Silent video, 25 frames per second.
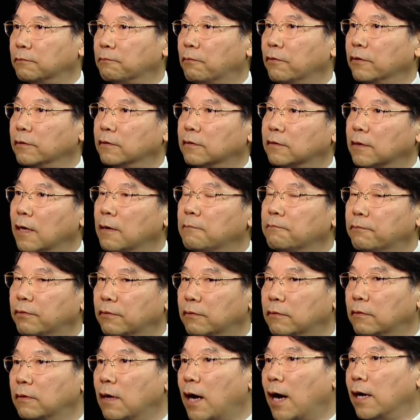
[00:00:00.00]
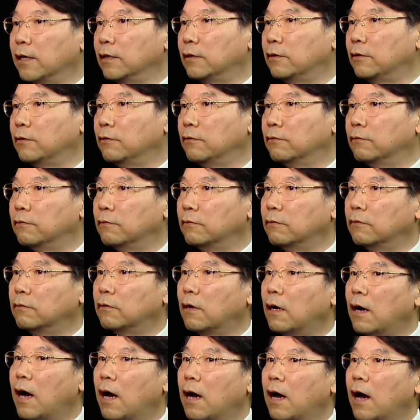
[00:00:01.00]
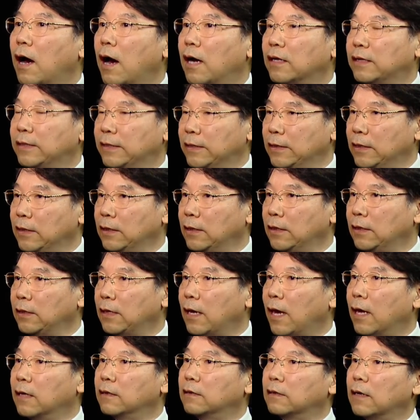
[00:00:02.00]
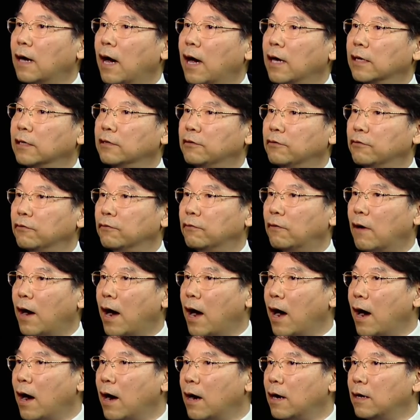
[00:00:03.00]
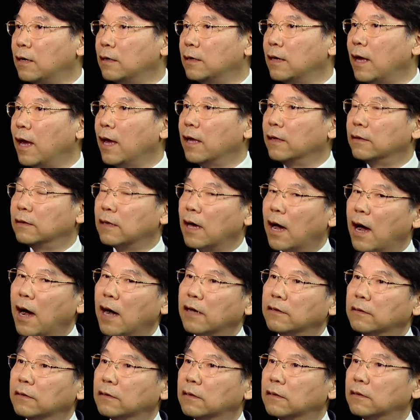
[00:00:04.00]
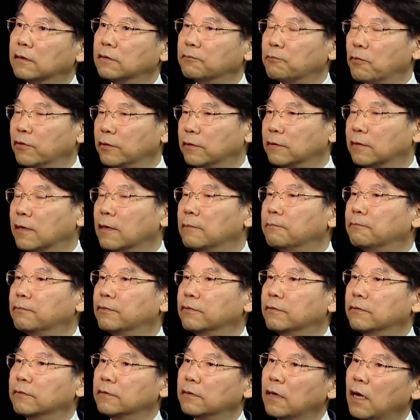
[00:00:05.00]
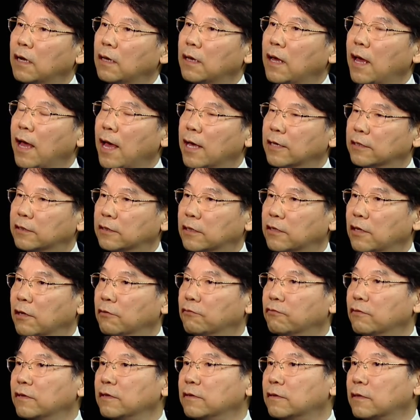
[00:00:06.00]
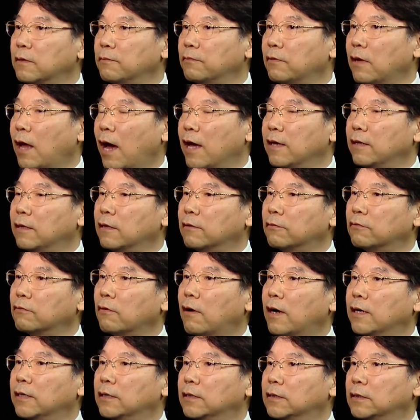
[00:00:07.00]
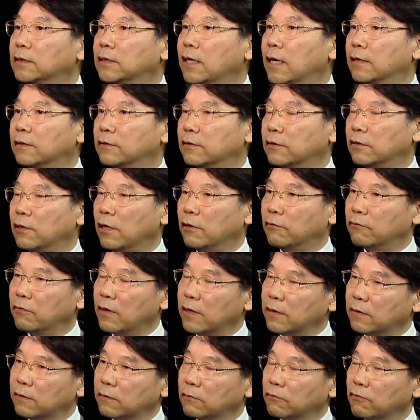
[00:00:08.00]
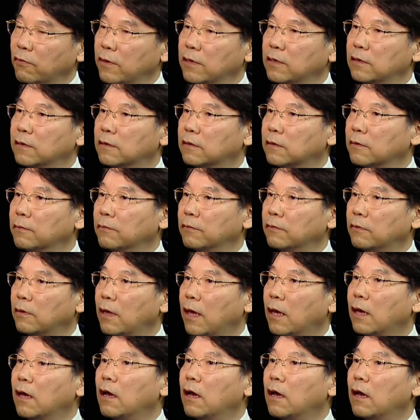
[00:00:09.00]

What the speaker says: For example, ITU D and ITU-R and other, for example, ST27, ISO-IEC ST27.